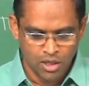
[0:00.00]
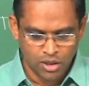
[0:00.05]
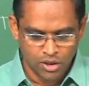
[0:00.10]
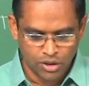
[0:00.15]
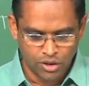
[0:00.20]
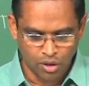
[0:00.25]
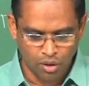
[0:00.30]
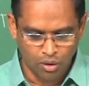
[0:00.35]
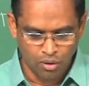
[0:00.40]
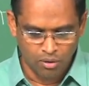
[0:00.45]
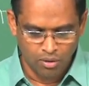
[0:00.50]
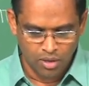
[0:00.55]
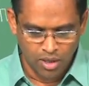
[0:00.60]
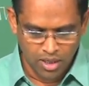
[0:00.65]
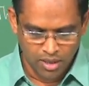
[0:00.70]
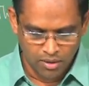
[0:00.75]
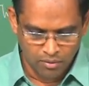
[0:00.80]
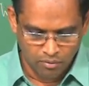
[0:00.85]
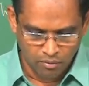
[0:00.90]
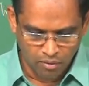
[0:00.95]
So,
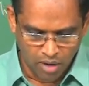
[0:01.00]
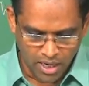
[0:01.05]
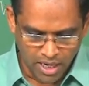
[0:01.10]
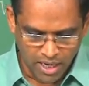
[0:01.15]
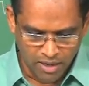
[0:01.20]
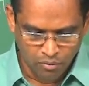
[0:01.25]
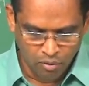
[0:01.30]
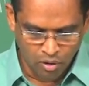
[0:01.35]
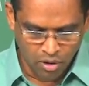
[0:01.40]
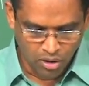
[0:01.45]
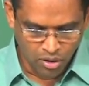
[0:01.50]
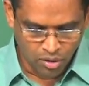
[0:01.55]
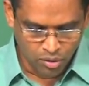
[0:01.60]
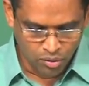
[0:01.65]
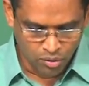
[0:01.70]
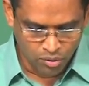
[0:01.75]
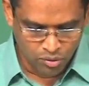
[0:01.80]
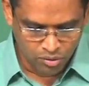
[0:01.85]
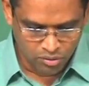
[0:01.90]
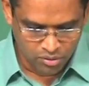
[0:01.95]
what I want
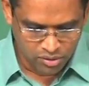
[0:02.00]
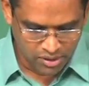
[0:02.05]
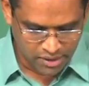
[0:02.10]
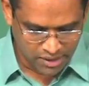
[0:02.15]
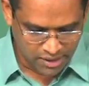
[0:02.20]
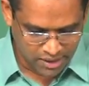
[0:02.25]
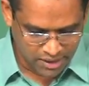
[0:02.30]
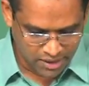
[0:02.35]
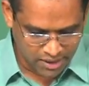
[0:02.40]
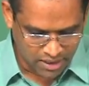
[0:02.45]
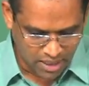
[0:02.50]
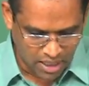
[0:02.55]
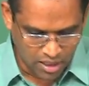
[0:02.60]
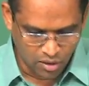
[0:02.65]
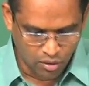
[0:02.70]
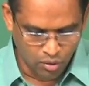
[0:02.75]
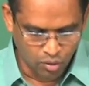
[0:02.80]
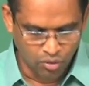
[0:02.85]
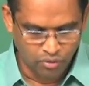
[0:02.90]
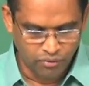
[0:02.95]
to
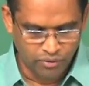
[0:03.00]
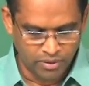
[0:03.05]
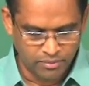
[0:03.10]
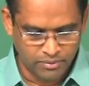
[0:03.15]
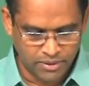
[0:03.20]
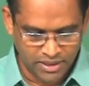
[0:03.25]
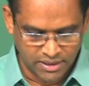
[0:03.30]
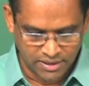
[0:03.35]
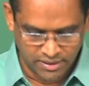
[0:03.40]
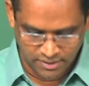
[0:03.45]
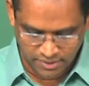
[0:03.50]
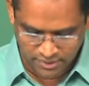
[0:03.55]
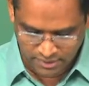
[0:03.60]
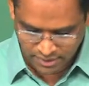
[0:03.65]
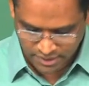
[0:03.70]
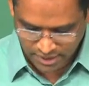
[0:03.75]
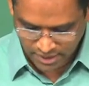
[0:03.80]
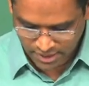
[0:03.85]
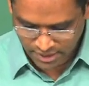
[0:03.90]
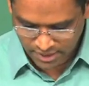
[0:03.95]
conclude from this
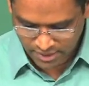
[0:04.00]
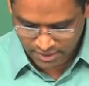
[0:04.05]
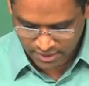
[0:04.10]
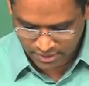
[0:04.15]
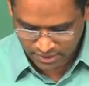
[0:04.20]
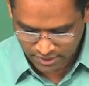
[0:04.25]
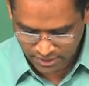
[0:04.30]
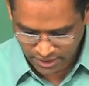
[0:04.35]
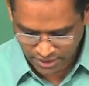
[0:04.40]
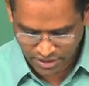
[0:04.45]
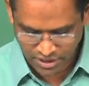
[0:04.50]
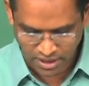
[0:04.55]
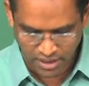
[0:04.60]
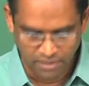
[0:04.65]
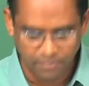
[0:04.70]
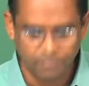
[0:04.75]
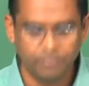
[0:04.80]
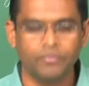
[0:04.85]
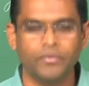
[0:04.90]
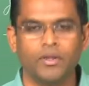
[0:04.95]

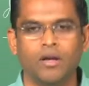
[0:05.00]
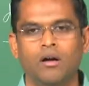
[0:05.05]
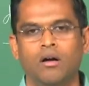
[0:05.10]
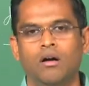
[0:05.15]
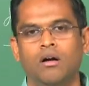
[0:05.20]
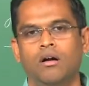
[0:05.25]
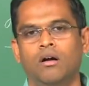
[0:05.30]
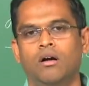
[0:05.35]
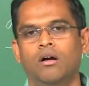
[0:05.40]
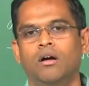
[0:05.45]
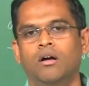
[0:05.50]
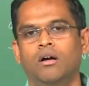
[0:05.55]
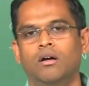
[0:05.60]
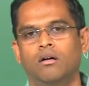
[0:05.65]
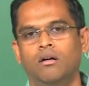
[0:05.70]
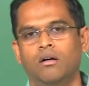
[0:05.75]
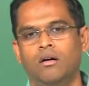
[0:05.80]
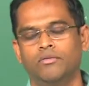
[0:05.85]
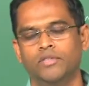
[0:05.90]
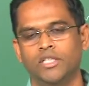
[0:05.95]
session
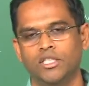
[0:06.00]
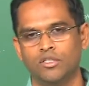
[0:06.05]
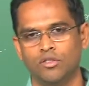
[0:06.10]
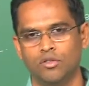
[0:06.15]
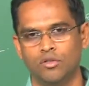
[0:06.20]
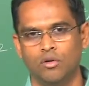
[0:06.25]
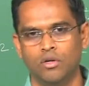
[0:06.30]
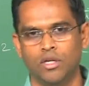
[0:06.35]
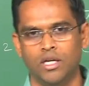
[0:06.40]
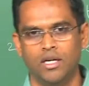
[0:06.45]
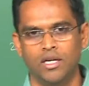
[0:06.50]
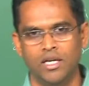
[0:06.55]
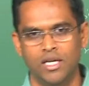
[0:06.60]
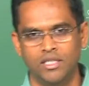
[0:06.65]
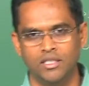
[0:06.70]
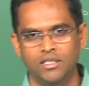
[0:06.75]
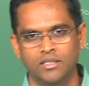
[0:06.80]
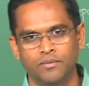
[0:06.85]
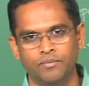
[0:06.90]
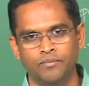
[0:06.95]
of the tutorial
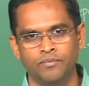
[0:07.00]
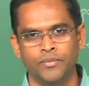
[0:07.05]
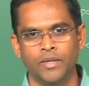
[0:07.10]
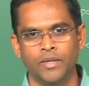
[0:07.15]
is,